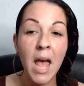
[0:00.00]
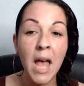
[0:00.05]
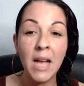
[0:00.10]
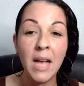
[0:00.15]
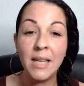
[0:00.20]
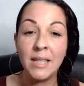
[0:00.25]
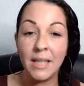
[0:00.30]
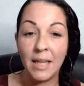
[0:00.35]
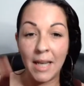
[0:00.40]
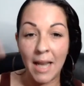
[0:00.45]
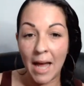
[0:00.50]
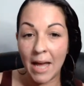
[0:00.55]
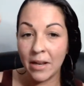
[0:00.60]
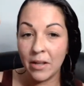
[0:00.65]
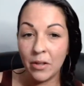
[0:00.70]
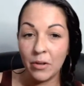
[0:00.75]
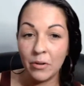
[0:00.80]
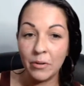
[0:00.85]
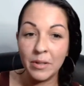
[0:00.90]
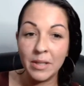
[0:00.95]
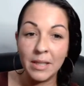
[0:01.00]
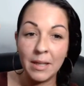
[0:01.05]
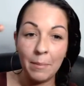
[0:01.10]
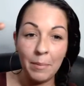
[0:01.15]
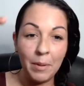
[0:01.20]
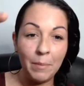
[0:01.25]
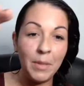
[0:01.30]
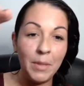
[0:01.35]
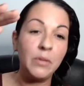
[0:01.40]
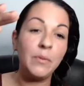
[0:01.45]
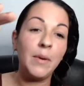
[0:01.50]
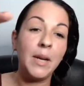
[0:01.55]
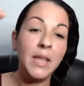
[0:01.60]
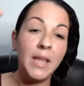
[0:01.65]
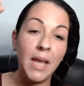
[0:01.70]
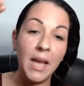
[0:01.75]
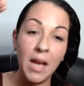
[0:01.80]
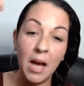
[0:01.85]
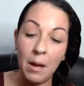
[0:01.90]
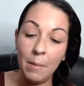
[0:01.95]
Because a lot of those supplements, right,
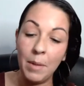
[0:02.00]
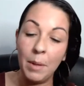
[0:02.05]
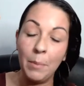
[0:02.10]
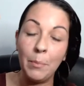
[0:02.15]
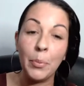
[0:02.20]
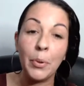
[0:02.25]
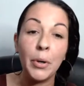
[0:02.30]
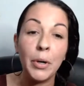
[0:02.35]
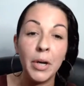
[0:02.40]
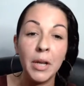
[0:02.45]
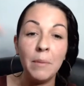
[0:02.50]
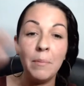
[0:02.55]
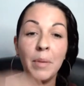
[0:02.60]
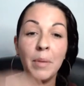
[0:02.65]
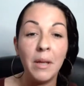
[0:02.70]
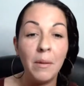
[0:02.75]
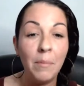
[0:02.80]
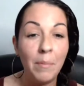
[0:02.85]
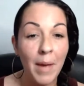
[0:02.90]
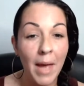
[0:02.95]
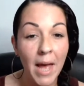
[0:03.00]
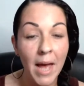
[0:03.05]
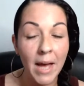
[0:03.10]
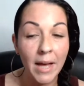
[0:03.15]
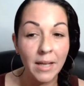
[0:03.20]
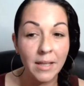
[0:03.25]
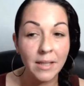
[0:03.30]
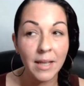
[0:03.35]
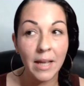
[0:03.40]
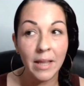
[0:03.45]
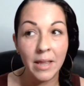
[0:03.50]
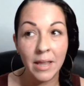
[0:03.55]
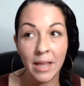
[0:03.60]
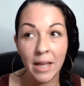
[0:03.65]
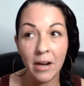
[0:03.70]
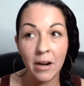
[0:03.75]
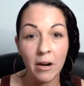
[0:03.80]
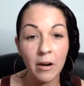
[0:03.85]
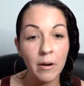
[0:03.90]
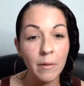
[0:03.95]
they come in pretty big bags, and
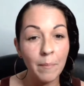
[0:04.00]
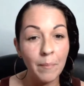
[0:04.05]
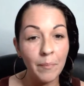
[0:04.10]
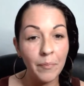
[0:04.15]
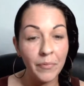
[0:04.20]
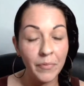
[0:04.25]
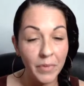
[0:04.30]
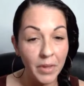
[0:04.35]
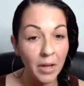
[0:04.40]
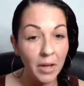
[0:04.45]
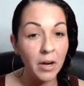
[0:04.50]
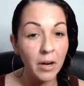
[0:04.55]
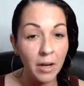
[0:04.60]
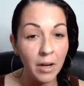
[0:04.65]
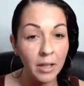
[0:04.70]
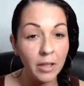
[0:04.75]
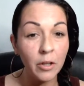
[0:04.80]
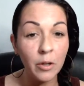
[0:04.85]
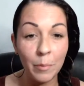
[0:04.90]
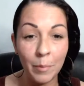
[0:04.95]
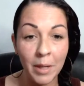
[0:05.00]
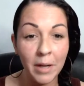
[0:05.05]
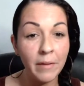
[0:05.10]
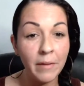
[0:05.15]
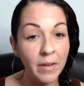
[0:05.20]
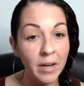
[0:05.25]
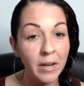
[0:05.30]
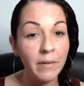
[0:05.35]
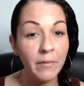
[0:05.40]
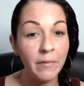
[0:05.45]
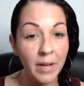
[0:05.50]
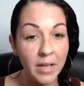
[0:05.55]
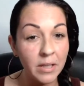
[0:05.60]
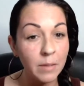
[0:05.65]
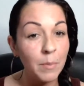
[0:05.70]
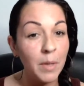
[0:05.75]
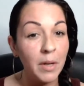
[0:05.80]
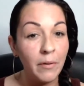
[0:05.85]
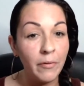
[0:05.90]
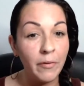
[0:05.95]
they're a little bit of an
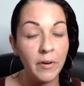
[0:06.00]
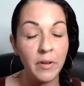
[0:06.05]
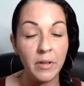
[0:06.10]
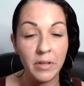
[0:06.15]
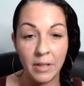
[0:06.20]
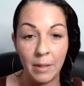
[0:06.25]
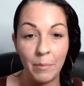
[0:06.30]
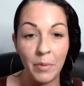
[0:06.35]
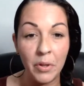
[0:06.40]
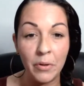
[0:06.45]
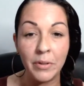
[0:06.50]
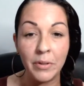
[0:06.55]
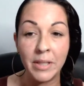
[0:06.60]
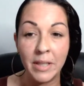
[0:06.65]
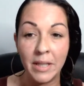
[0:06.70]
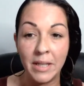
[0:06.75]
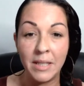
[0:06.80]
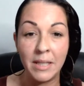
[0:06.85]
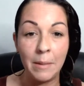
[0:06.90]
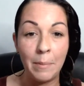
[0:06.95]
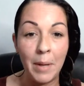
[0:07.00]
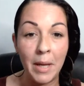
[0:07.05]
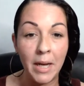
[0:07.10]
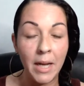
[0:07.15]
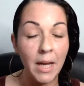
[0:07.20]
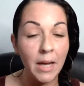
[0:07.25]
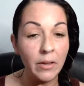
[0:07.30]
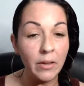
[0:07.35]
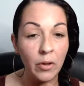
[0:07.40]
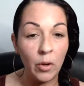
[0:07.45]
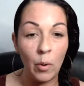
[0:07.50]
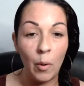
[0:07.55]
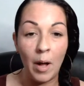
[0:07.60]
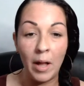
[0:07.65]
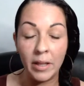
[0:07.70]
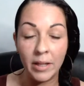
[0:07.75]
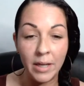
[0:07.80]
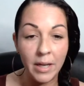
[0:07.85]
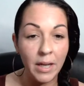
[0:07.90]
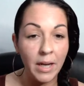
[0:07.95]
investment for some of those things, depending on the
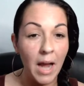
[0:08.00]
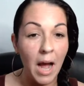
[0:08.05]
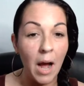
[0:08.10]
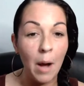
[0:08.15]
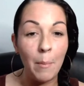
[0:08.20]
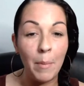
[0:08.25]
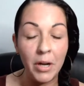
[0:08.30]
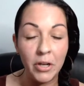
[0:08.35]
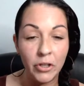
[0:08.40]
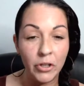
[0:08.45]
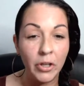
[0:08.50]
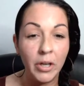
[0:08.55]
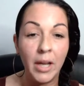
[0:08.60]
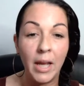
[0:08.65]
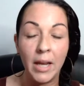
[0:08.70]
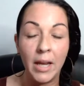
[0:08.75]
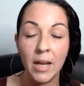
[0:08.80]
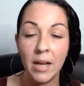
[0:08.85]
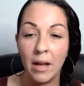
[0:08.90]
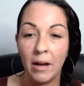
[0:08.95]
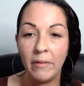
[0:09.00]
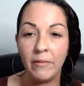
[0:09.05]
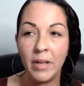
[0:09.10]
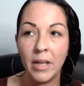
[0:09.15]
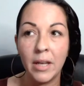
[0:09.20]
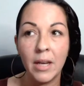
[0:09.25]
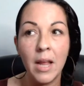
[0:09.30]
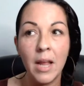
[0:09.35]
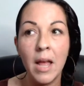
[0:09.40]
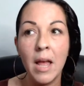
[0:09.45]
quality and how much you're getting of it.